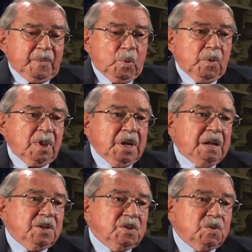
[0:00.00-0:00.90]
where the
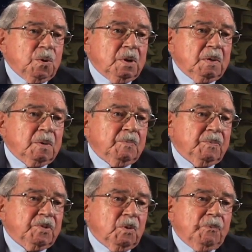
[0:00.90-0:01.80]
engines were
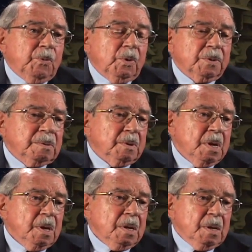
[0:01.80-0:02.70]
and so forth. And
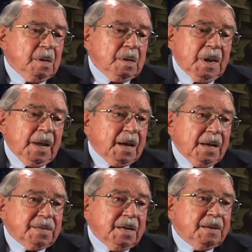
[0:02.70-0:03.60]
like
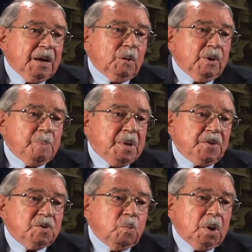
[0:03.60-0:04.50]
I said, I only
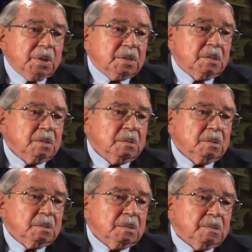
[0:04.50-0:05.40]
beached once
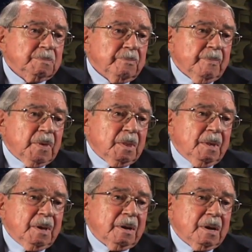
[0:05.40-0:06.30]
right.
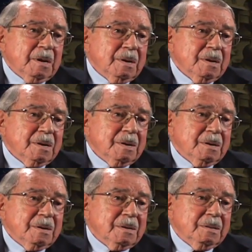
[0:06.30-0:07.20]
there.
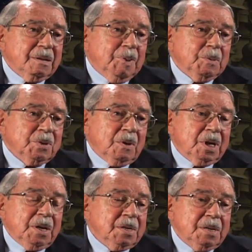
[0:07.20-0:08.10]
That was all.
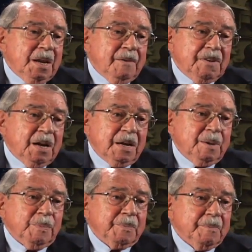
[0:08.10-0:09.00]
They just didn't have
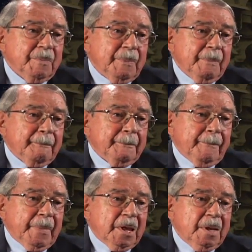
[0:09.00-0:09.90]
time.
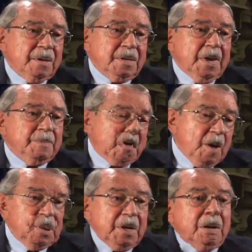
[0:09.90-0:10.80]
They just had them
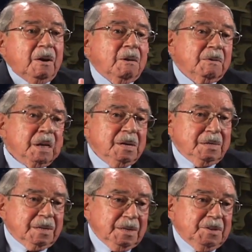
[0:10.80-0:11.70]
coming in all
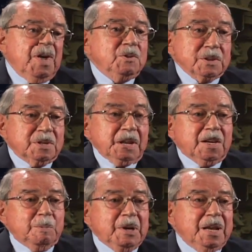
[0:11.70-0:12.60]
continuously,
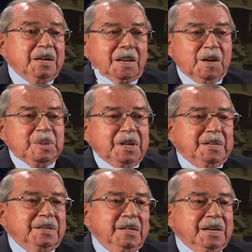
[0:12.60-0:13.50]
coming in, coming
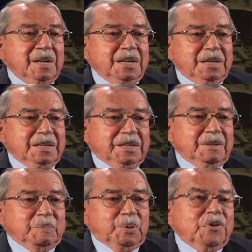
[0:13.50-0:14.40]
in,
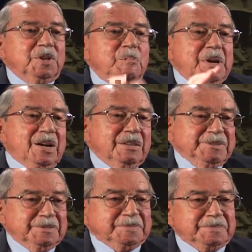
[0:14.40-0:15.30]
and pushing them out.
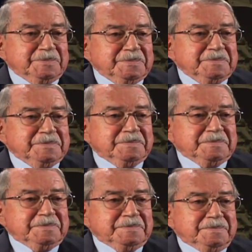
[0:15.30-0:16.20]
So to
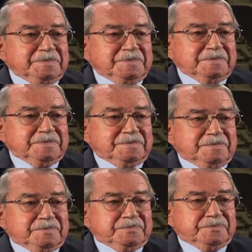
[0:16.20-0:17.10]
be an effective leader,
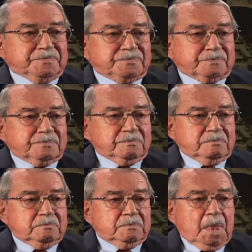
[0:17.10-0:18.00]
you had to depend on your
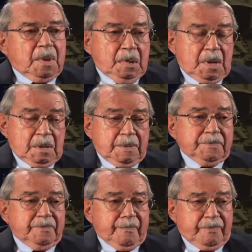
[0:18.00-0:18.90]
own yeah.
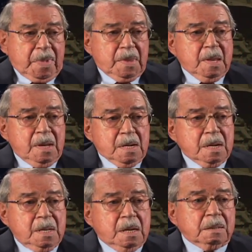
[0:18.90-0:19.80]
background, your own
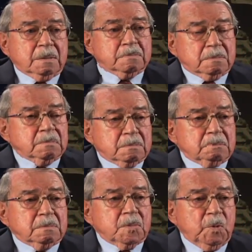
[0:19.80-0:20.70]
resources. Yeah,
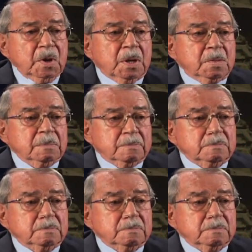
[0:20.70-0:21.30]
really.